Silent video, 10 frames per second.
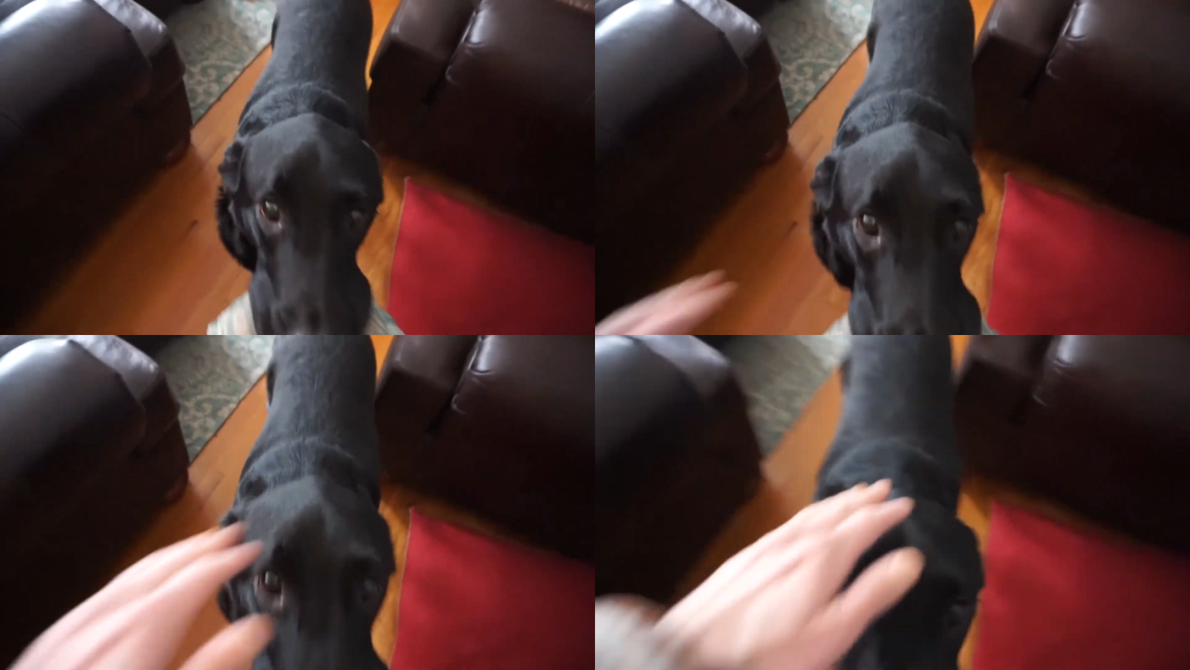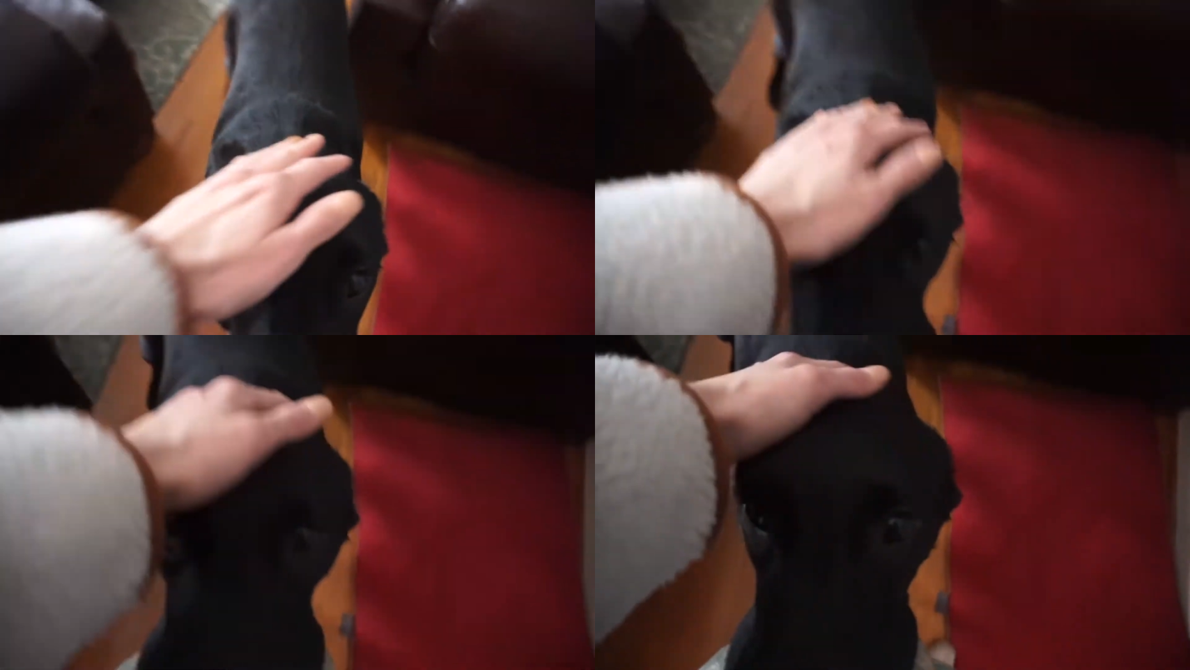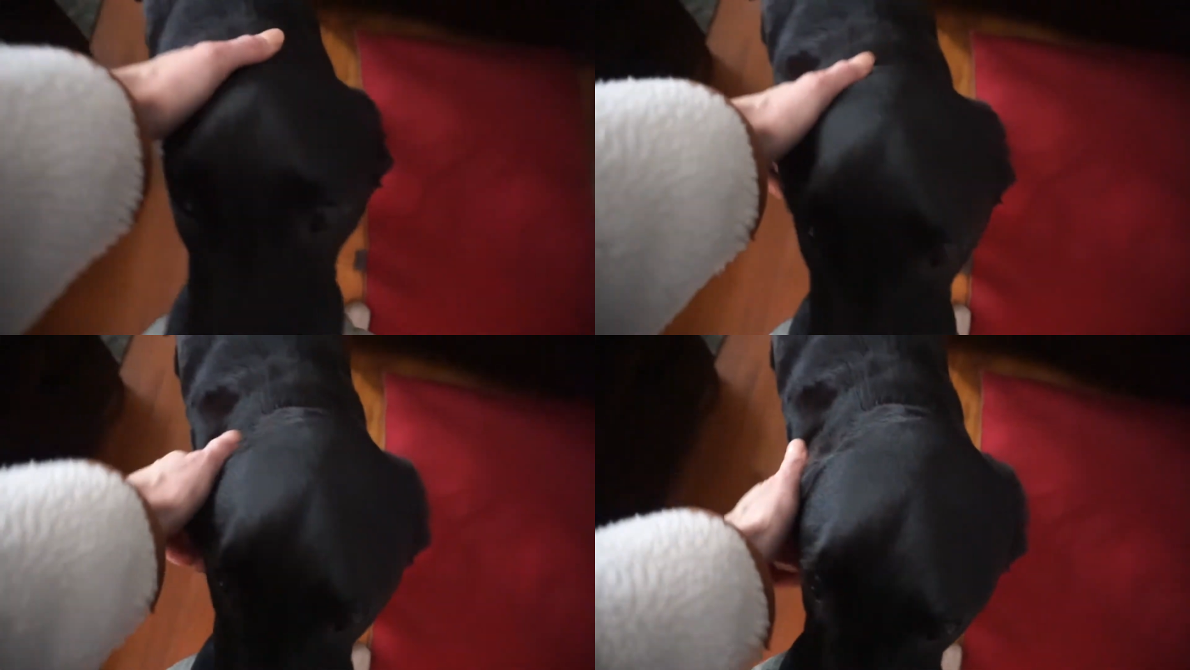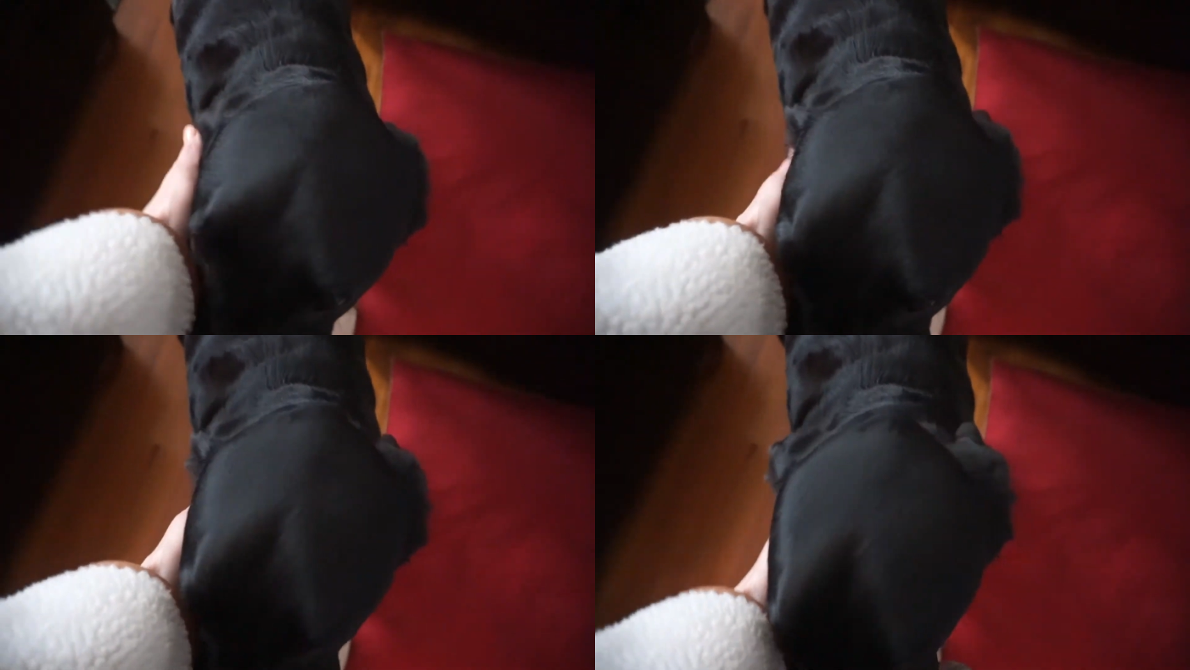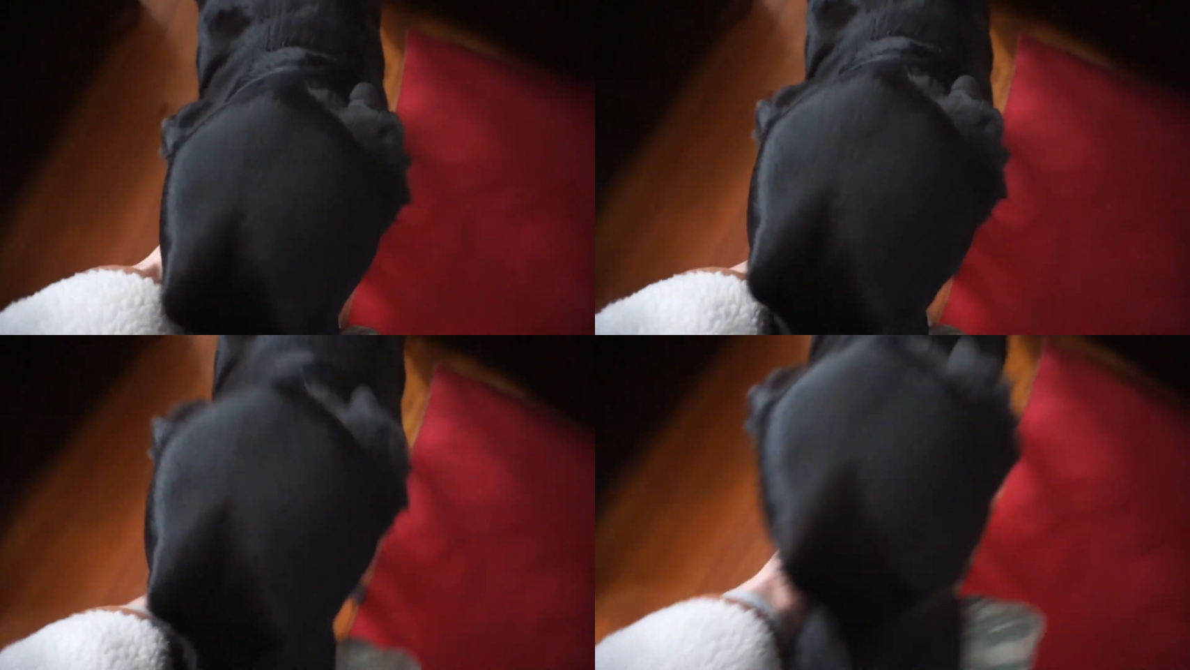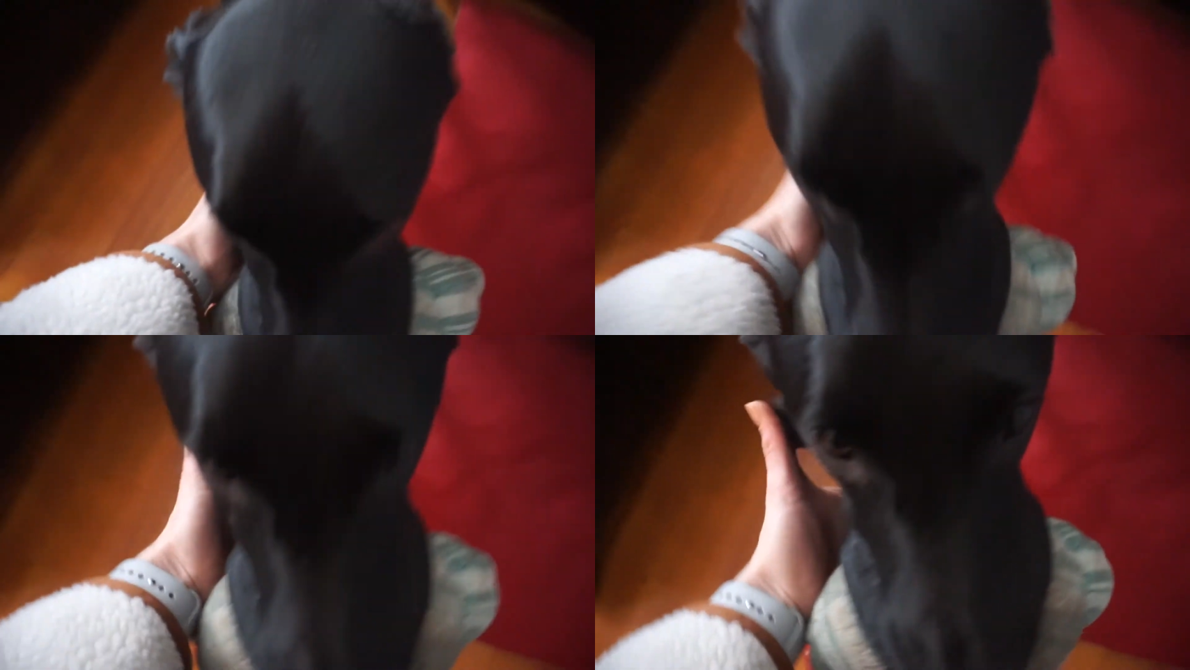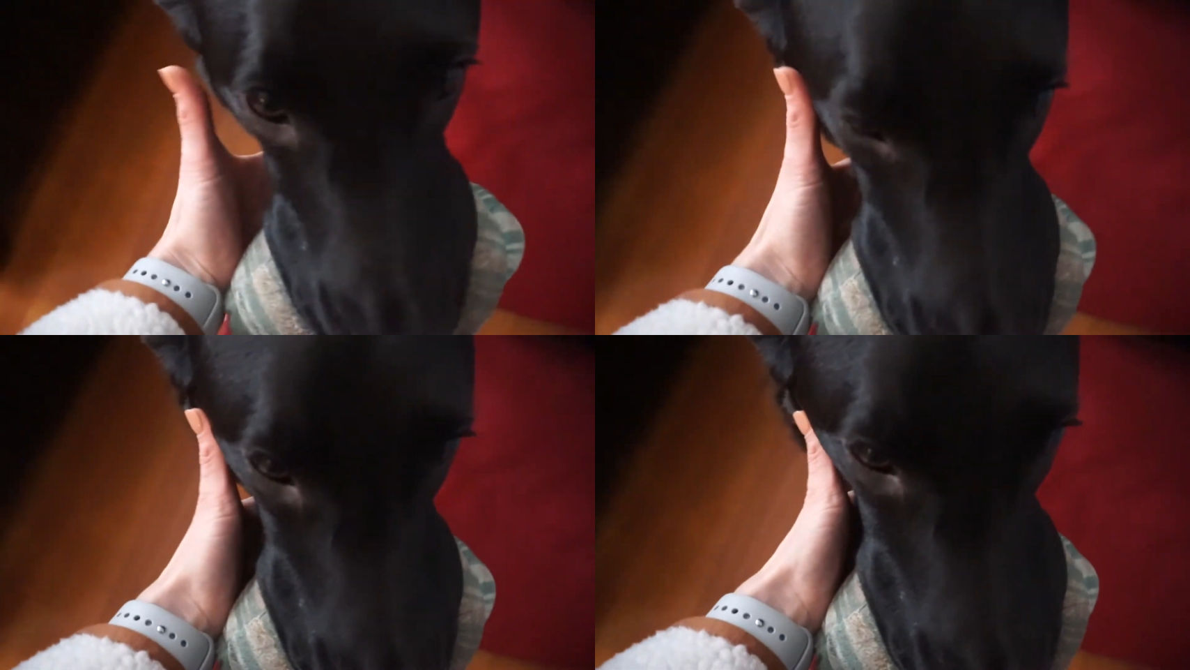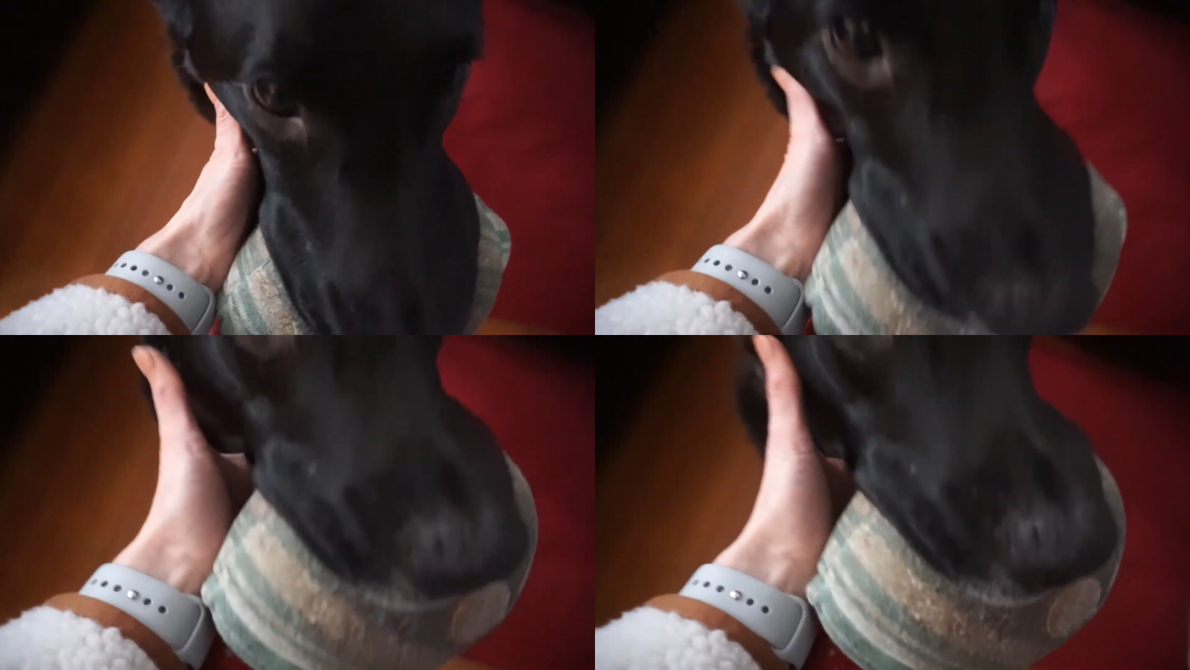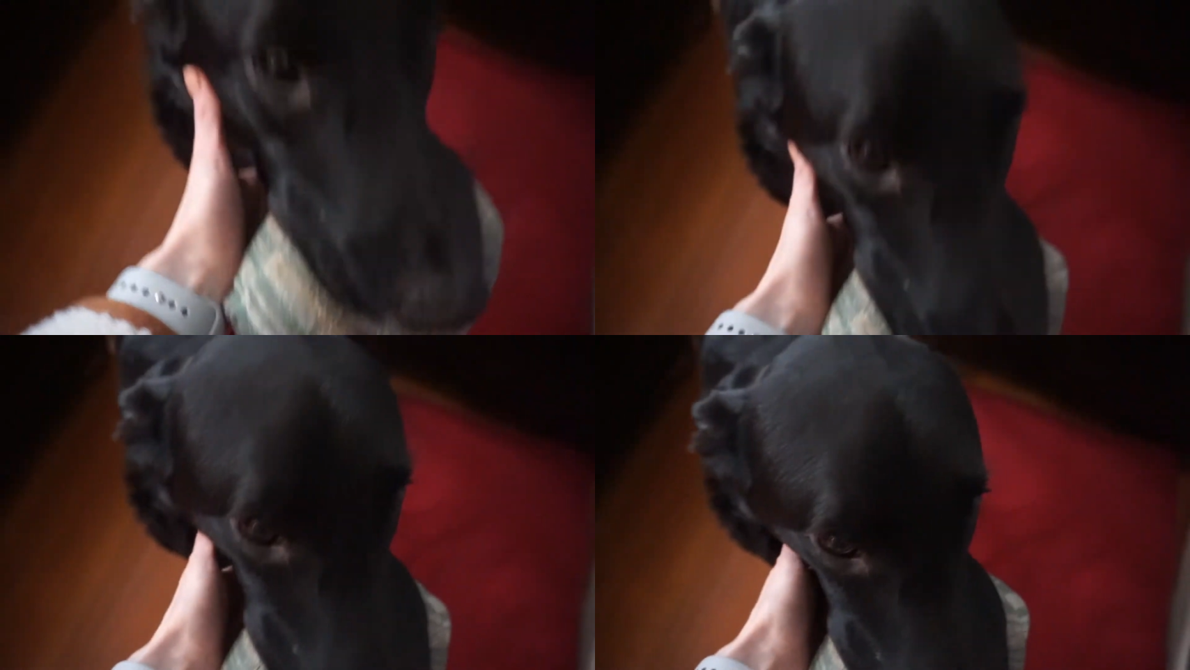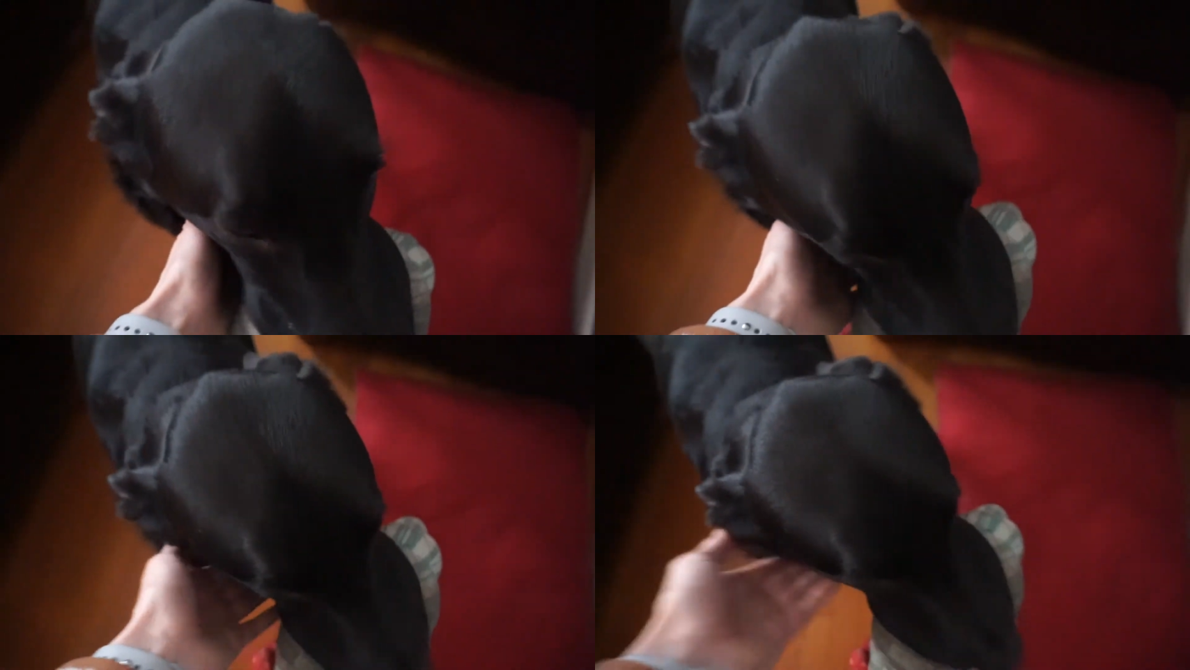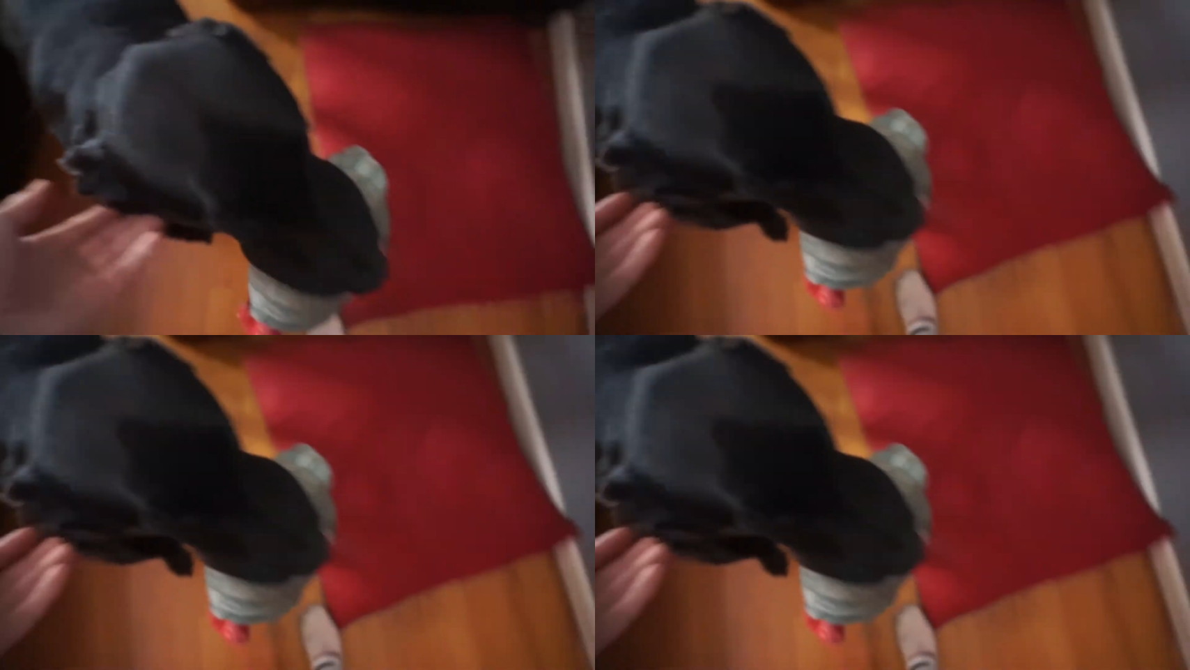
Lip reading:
Nobody's mouth can be seen.